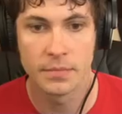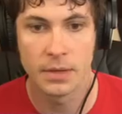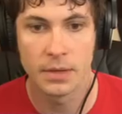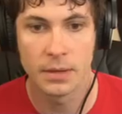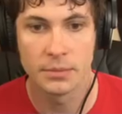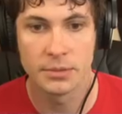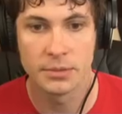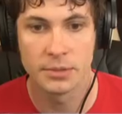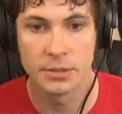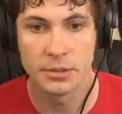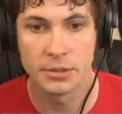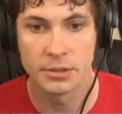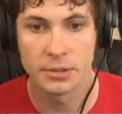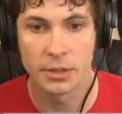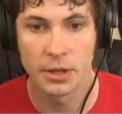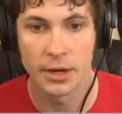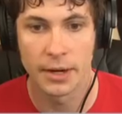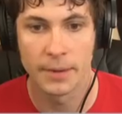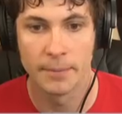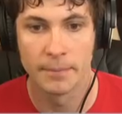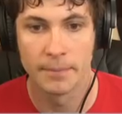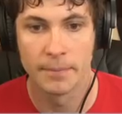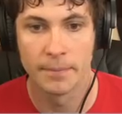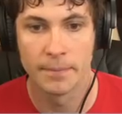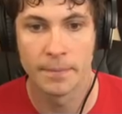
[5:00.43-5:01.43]
I'm so
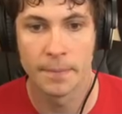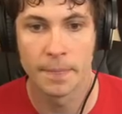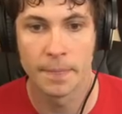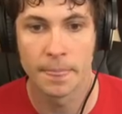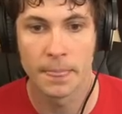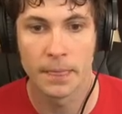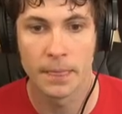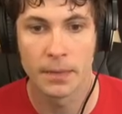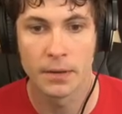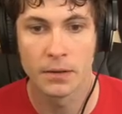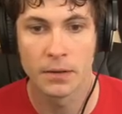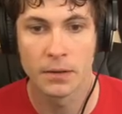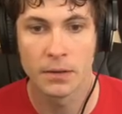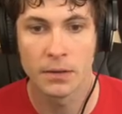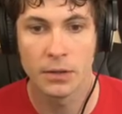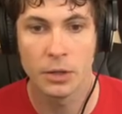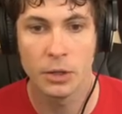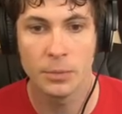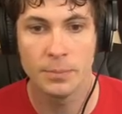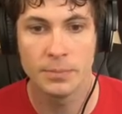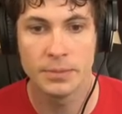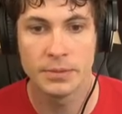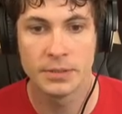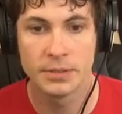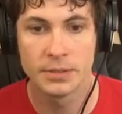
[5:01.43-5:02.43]
sorry.
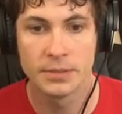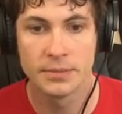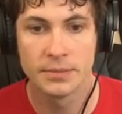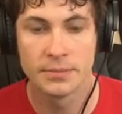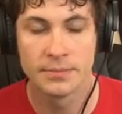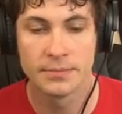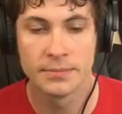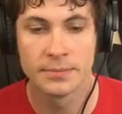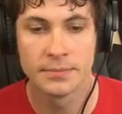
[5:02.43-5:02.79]
Oops.